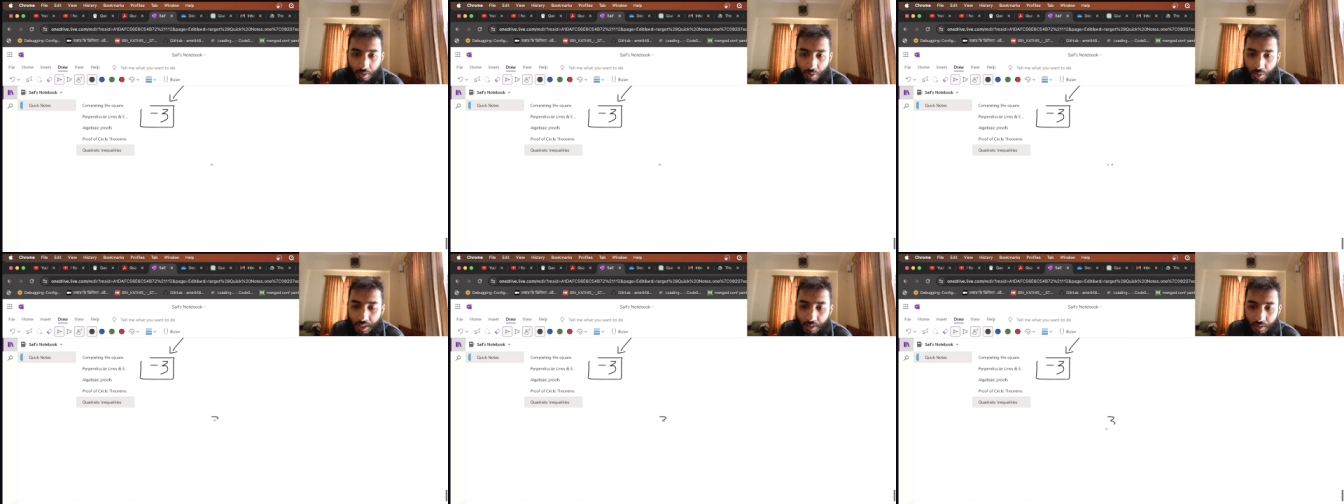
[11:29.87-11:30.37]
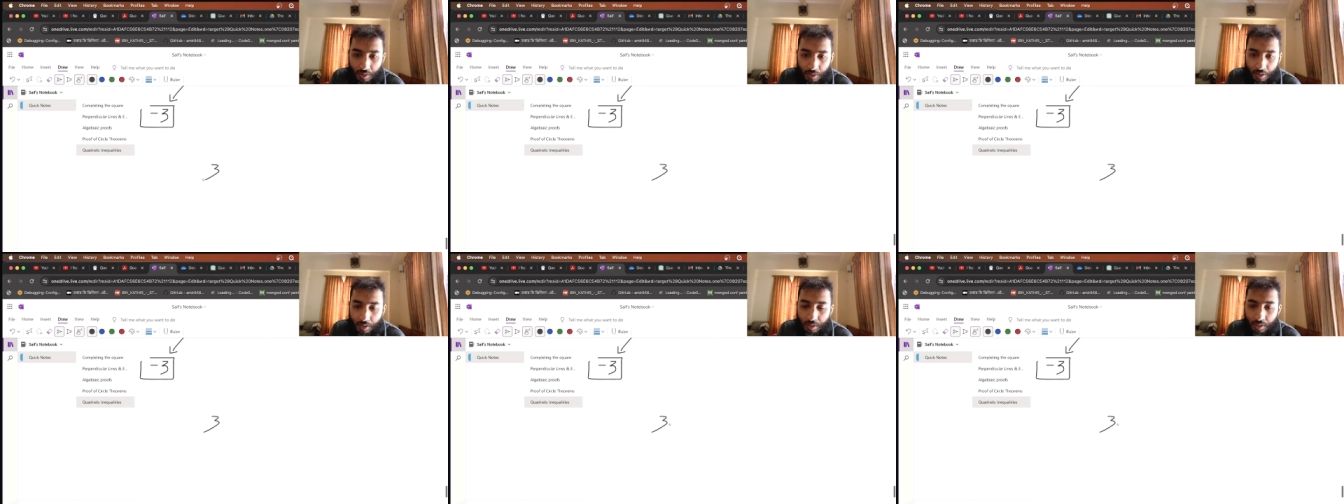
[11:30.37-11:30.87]
3
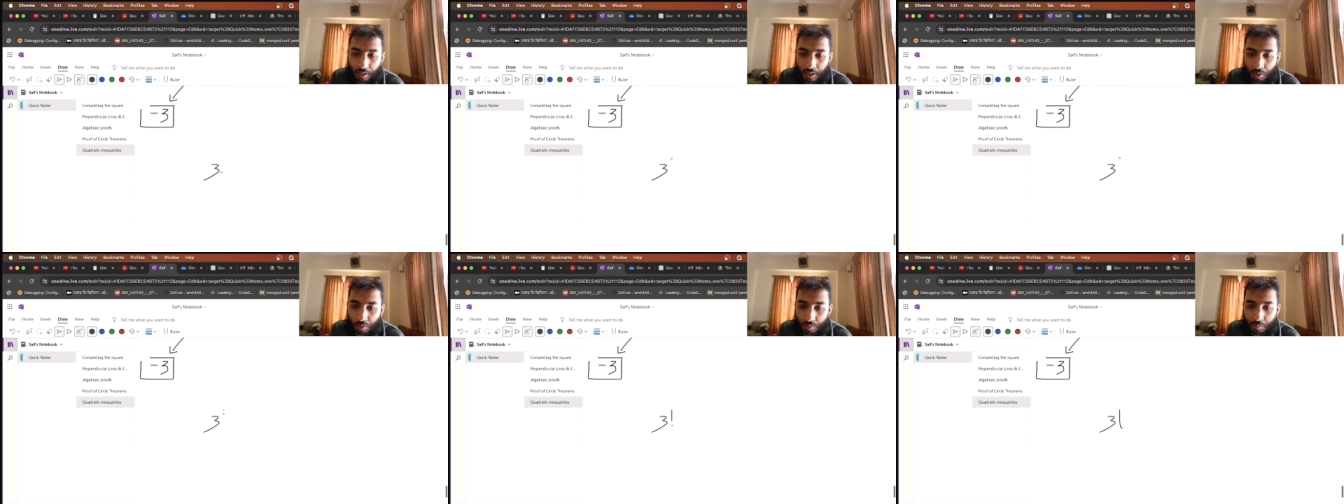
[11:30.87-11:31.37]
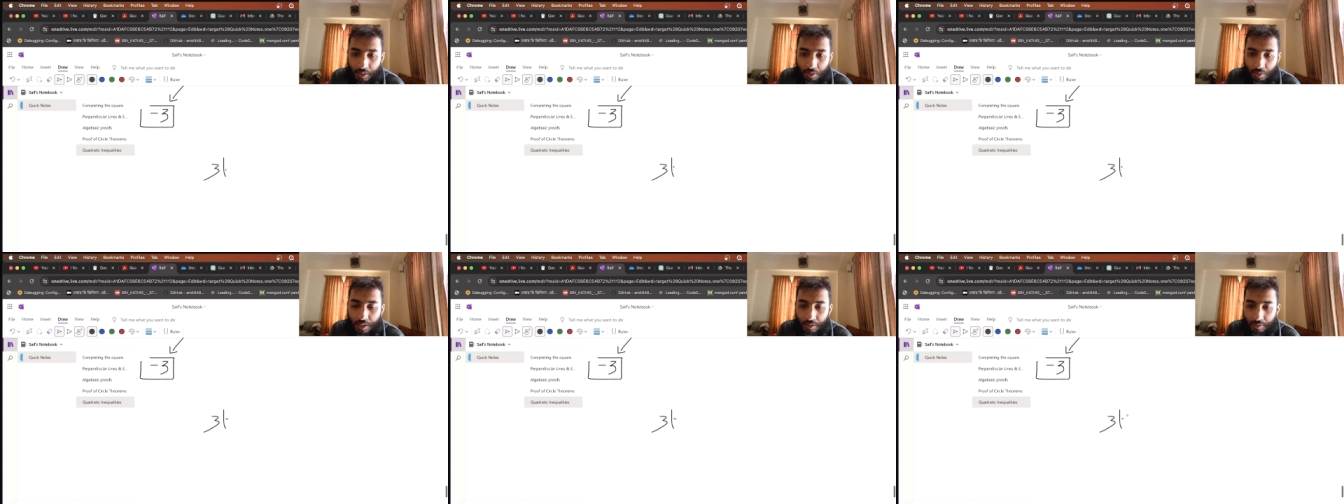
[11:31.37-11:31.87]
into minus 3.